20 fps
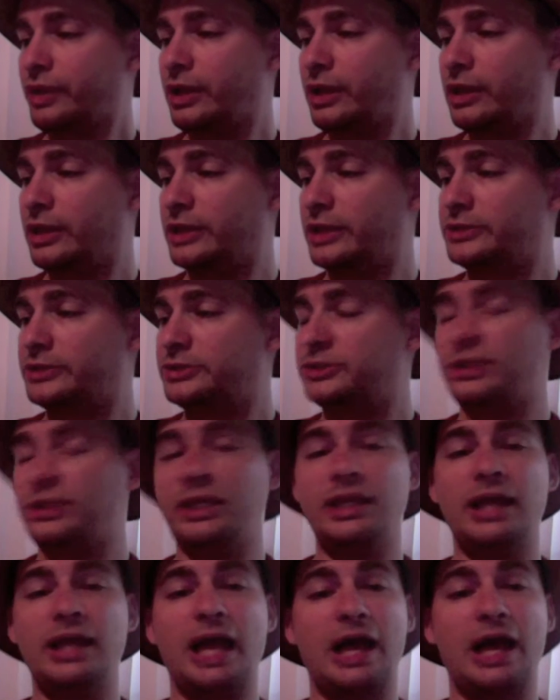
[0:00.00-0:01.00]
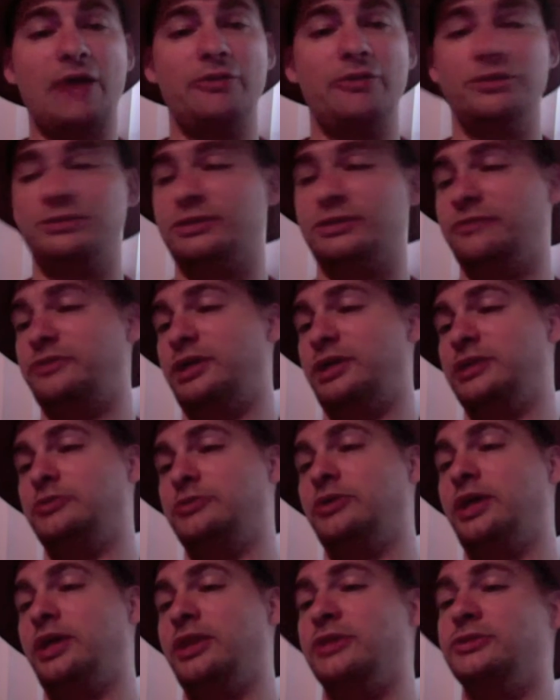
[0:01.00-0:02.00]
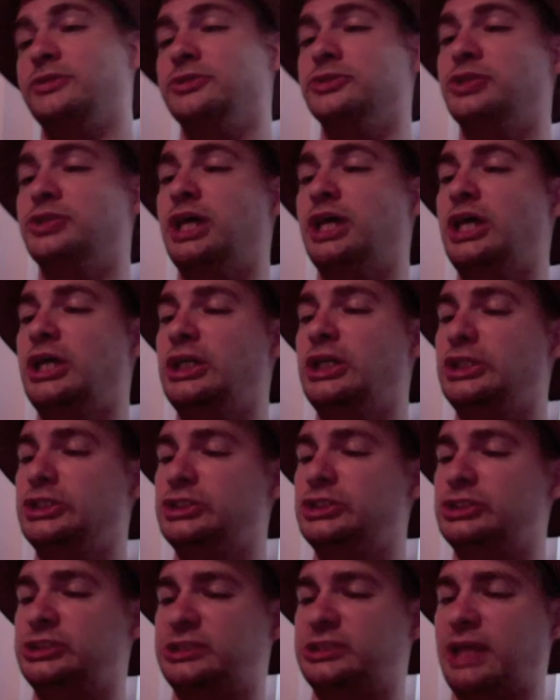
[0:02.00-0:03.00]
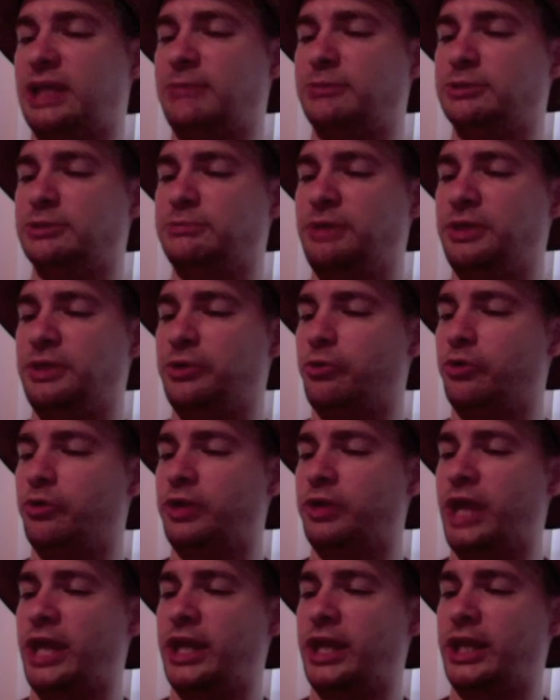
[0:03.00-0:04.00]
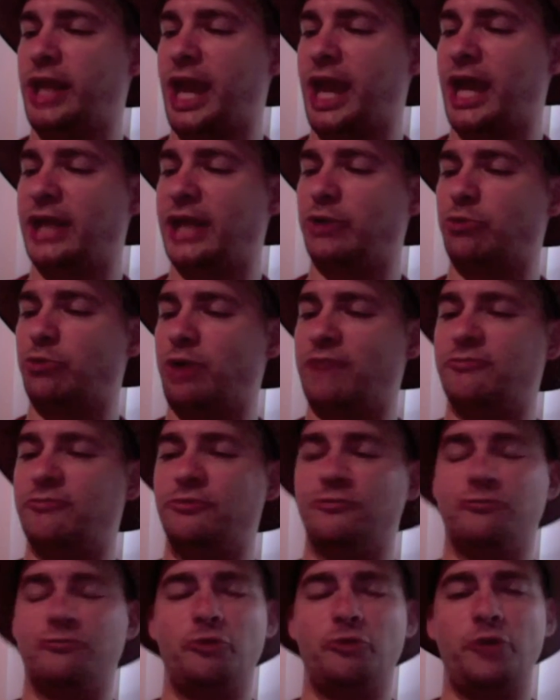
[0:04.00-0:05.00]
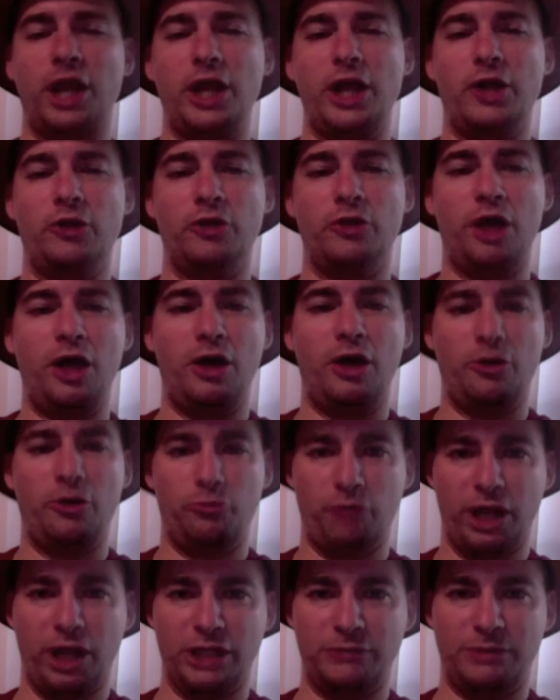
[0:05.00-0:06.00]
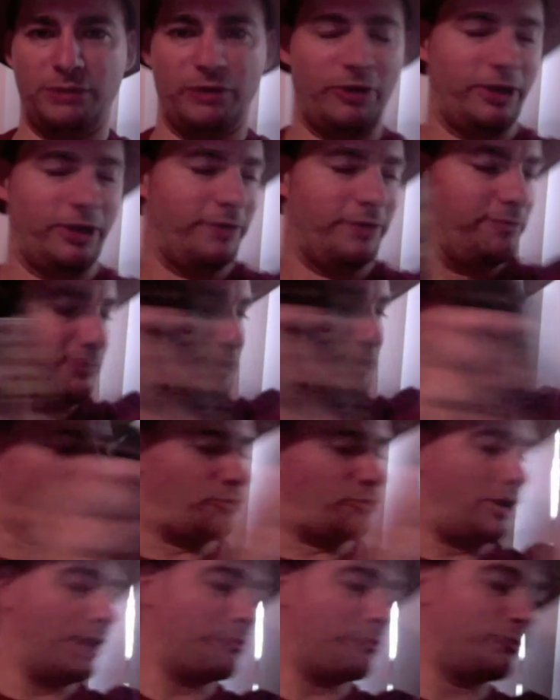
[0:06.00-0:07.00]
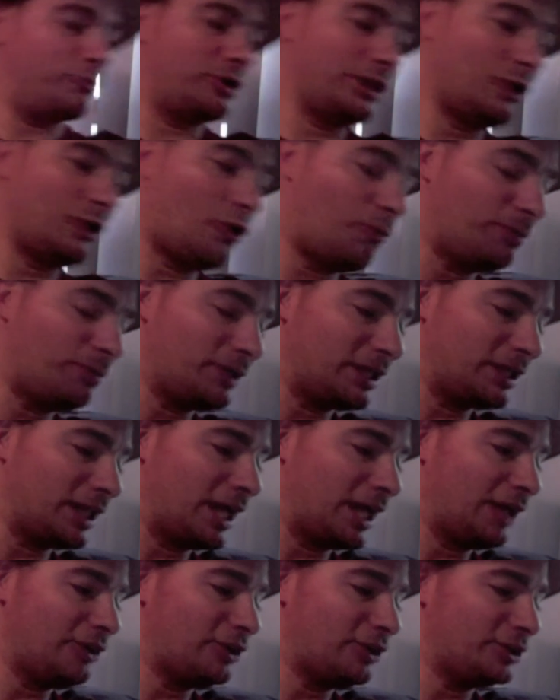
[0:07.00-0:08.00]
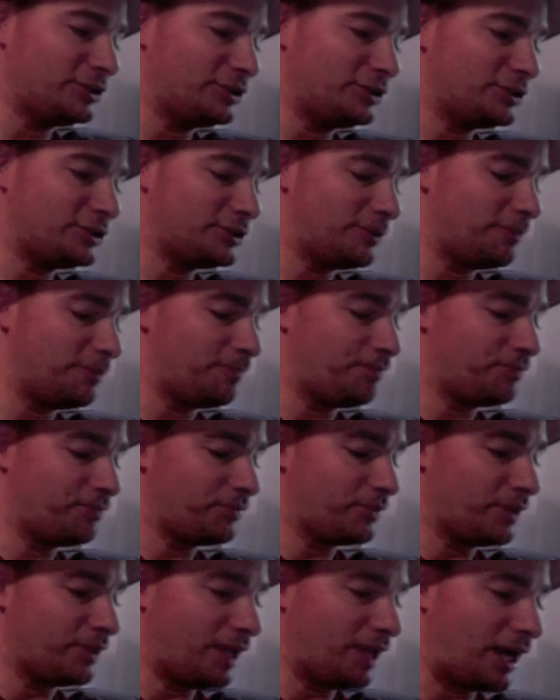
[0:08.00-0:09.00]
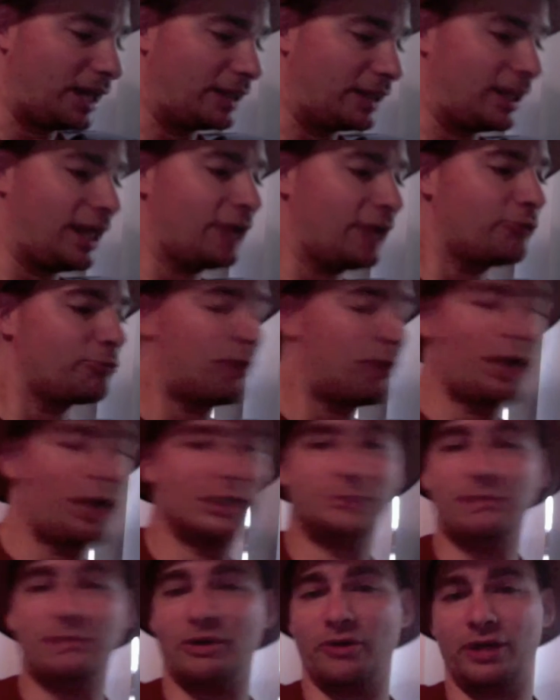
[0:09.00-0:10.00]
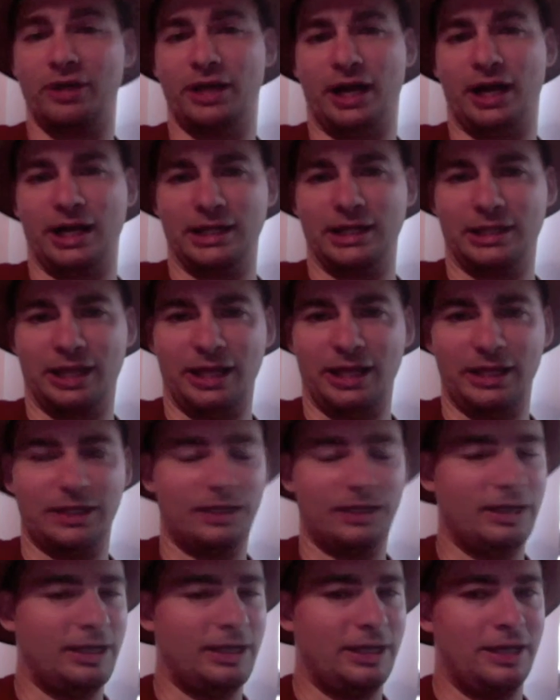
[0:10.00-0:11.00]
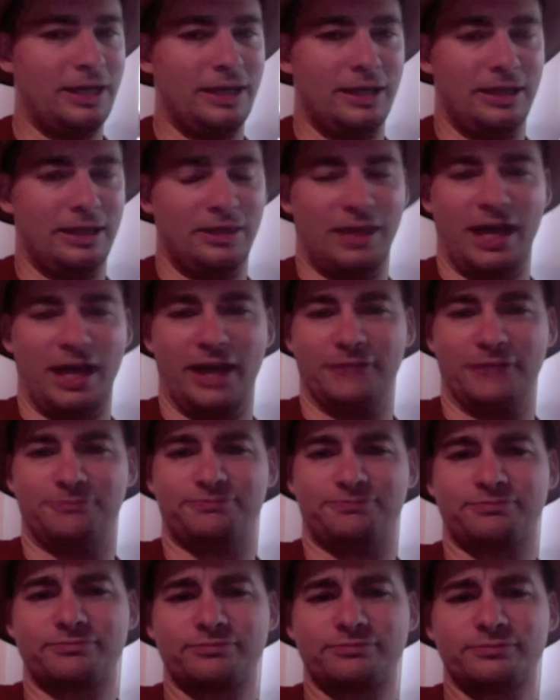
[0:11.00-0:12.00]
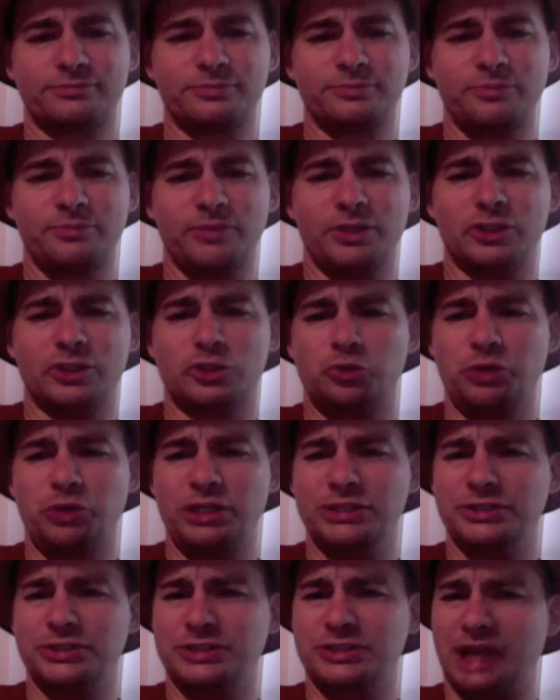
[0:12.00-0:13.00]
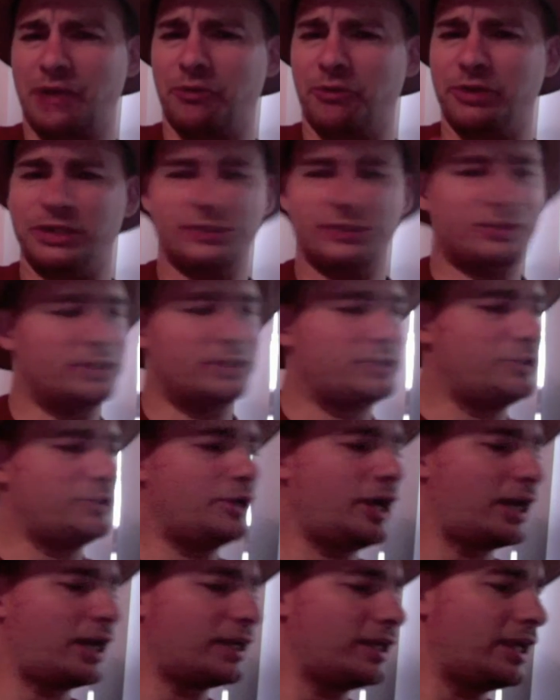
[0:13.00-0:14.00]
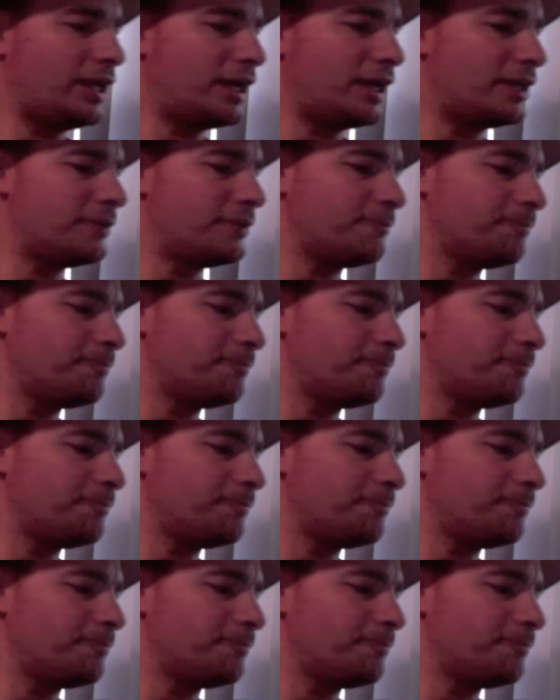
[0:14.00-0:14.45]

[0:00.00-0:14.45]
let's see how this stuff tastes. So again, this is Samuel Smith Organic Handcrafted Fruit Ale Raspberry. So I'm really hoping to like this. I like raspberry. I like that sweet sourness that you kind of get.